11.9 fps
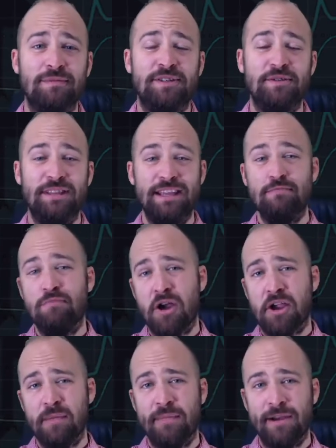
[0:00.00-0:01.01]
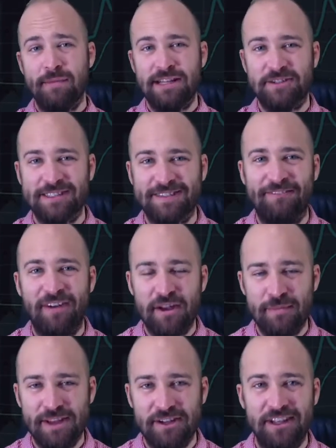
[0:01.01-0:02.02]
to the Market Barometrix
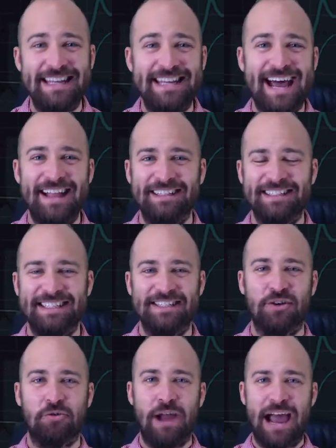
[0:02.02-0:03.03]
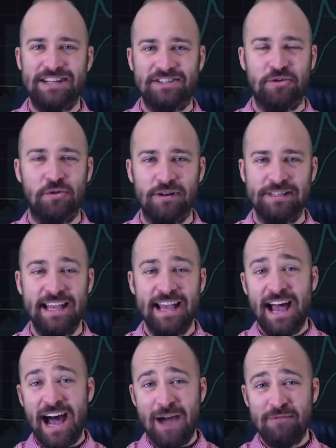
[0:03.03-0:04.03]
Fundamental Analysis Crash Course.
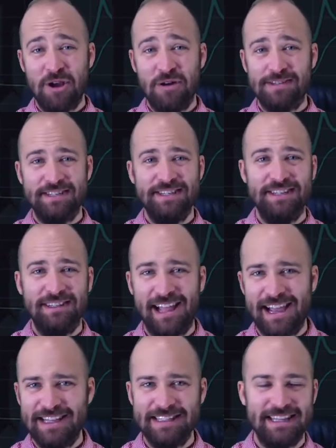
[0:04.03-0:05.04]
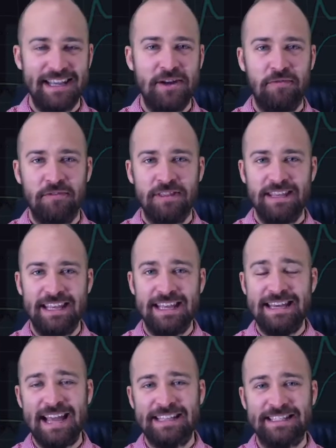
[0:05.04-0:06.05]
I'm your host Neil Lyons and over the
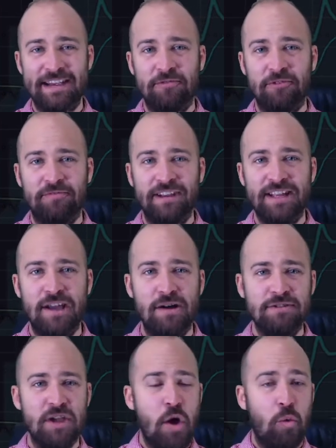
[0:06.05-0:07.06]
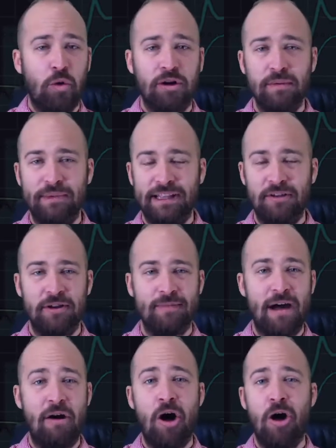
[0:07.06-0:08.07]
next several videos we're going to be learning
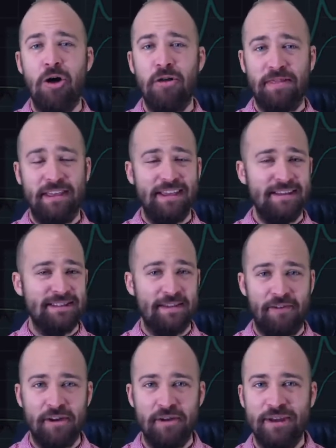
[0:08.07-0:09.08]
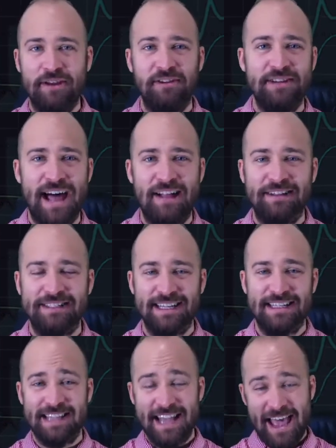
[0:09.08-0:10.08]
about all things fundamental
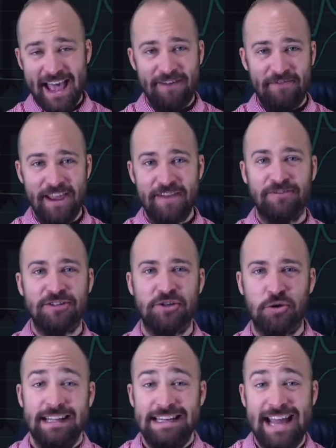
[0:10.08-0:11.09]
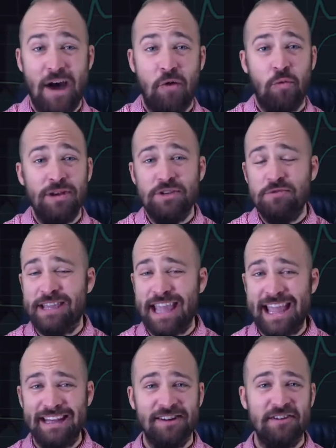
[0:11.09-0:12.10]
analysis, FA for short. Now when you
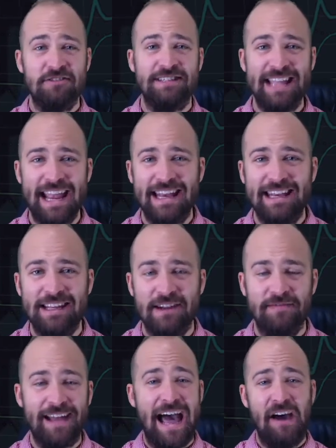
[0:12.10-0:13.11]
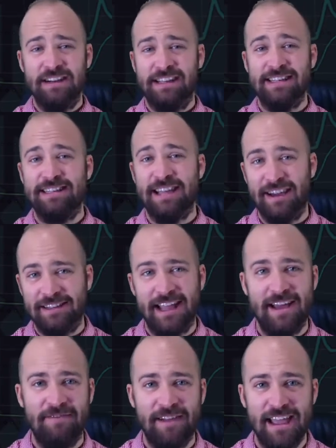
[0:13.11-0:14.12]
gain an understanding of how to conduct
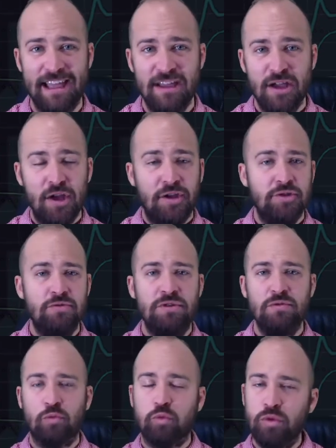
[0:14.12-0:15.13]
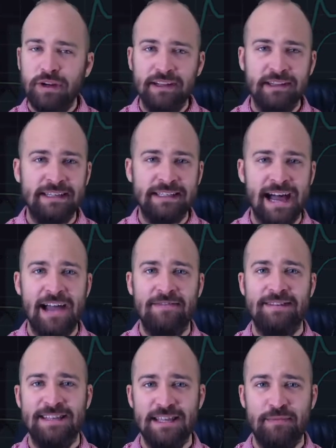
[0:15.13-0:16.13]
FA, you can really
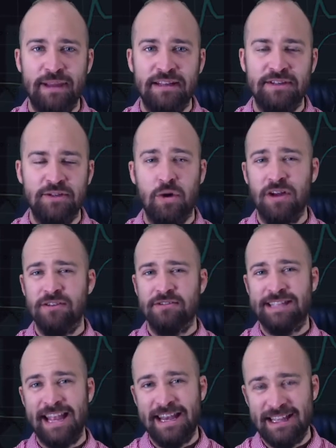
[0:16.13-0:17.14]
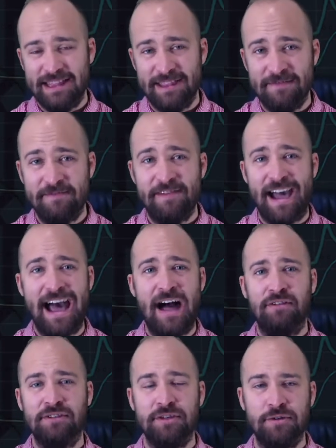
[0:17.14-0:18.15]
dive deep into understanding the
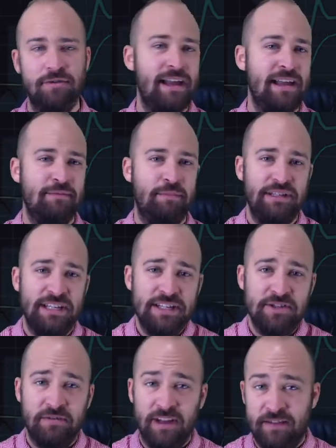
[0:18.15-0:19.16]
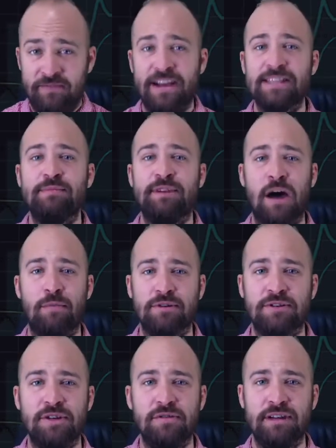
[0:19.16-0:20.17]
value and potential investment
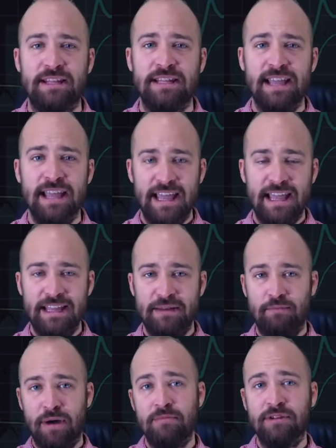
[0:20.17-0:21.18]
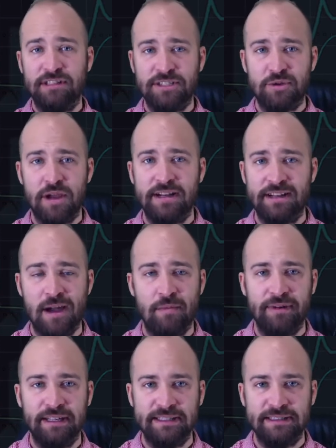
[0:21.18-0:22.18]
opportunity in publicly traded
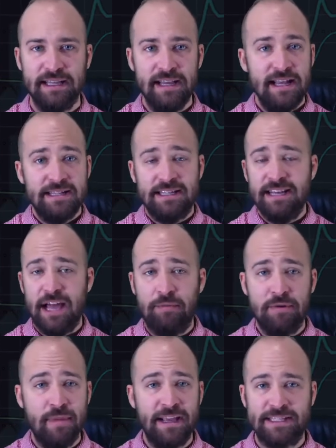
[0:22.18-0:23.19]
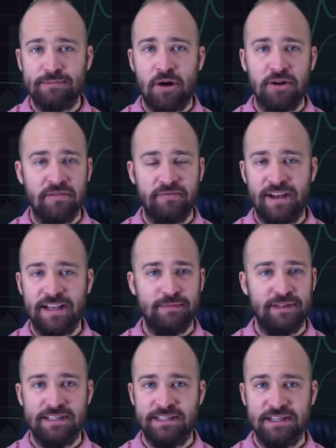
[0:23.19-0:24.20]
companies. It's going to help you make smarter
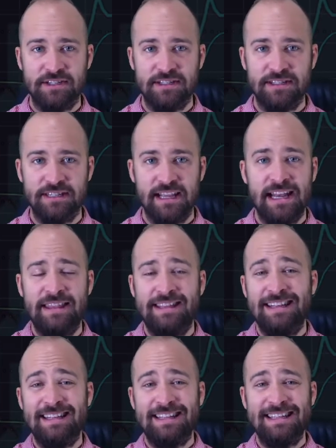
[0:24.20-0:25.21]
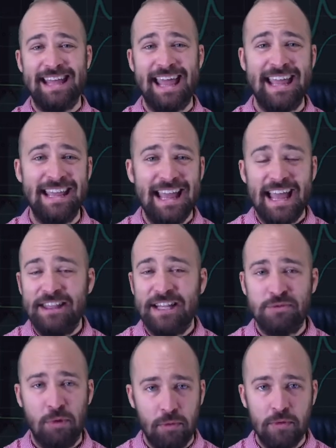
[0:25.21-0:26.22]
investment decisions and at the end of the day
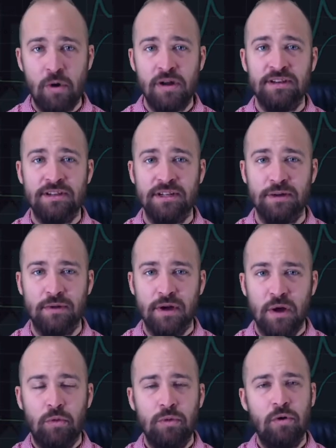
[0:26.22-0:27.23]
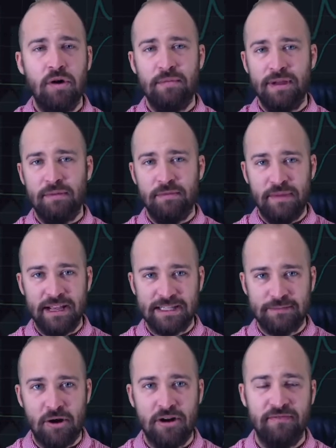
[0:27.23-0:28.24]
that's what we want to do. We want to be able to make
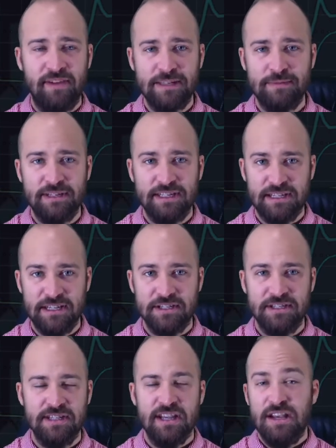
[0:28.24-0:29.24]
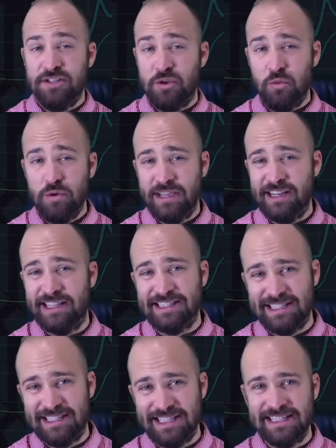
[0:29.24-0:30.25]
smart investment decisions so we can
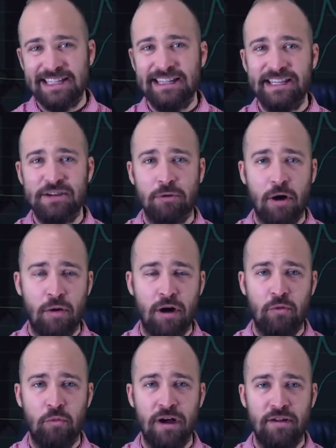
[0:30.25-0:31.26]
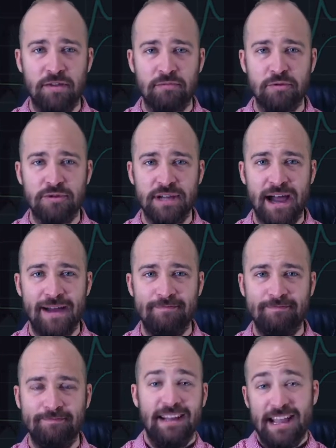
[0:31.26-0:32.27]
consistently grow our wealth through
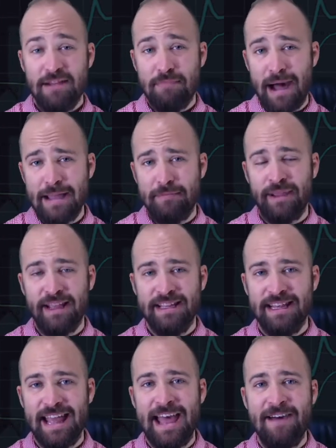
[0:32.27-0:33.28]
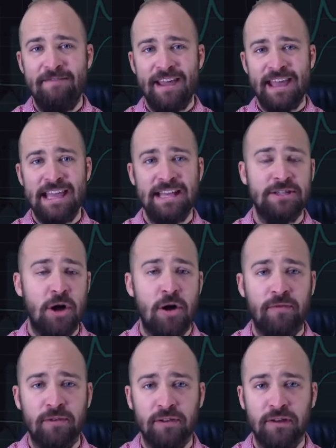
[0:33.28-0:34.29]
time. In my opinion, FA is
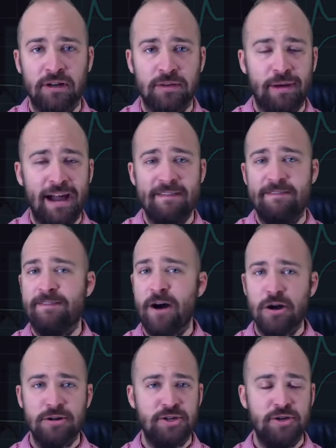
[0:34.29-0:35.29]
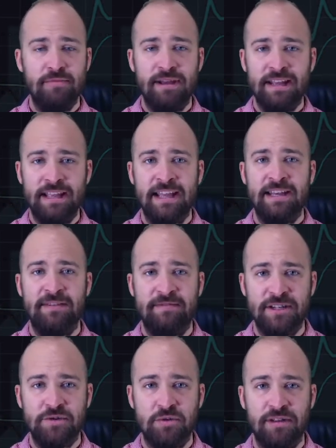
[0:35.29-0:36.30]
overlooked by far too many
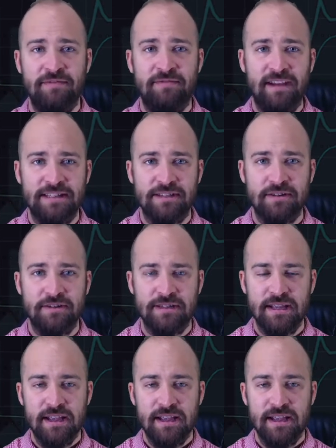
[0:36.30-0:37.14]
individual investors,